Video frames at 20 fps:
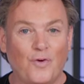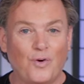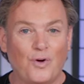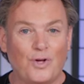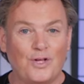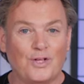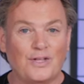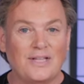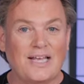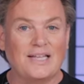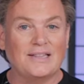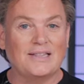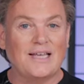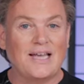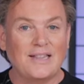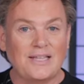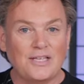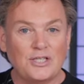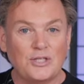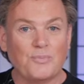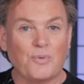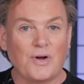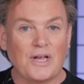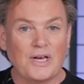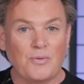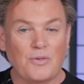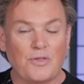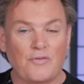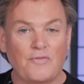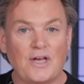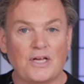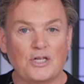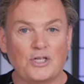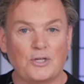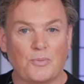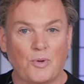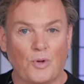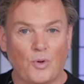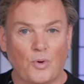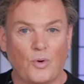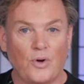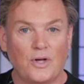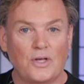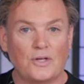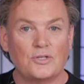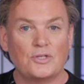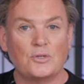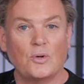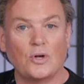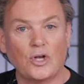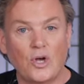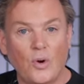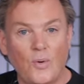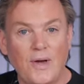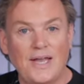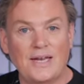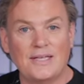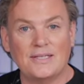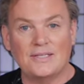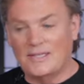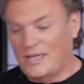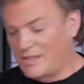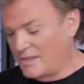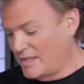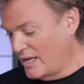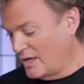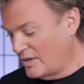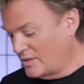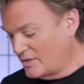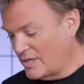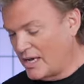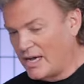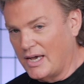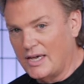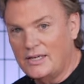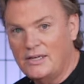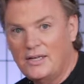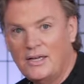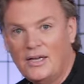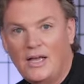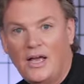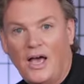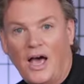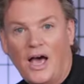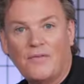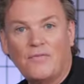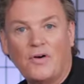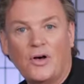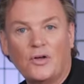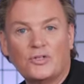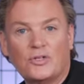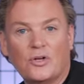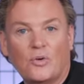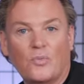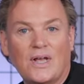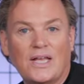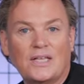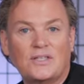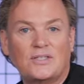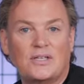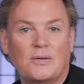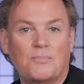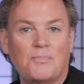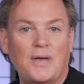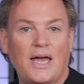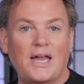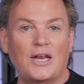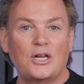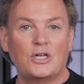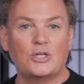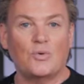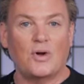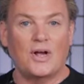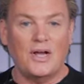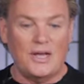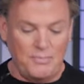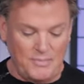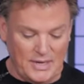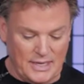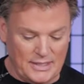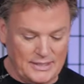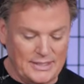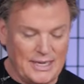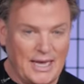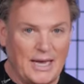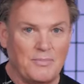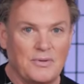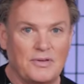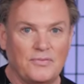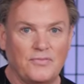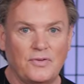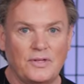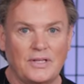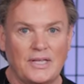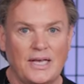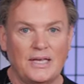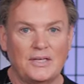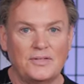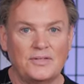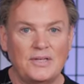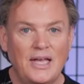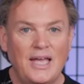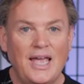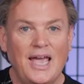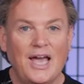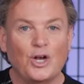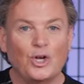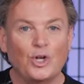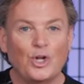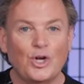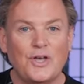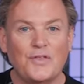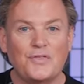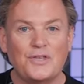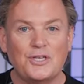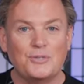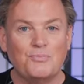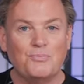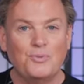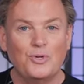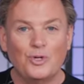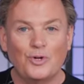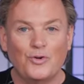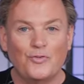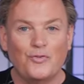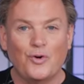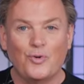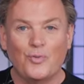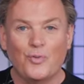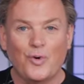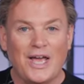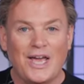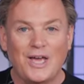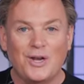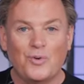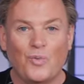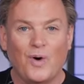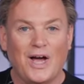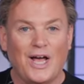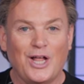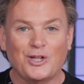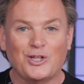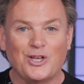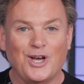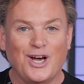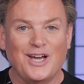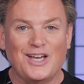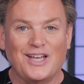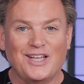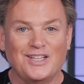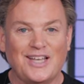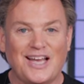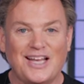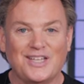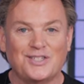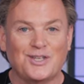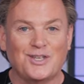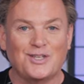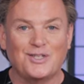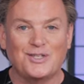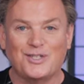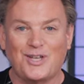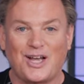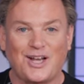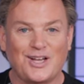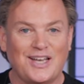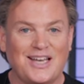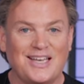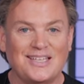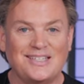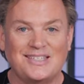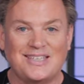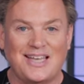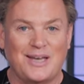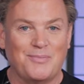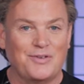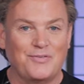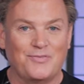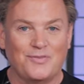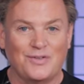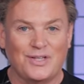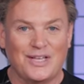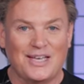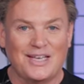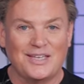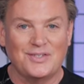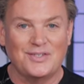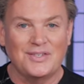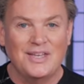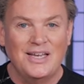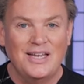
foil and lightly sprayed it with vegetable oil, so I'll go ahead and set that aside. I've also rinsed and patted dry my salmon fillets, and look at these beautiful red wild-caught Alaska sockeye salmon fillets.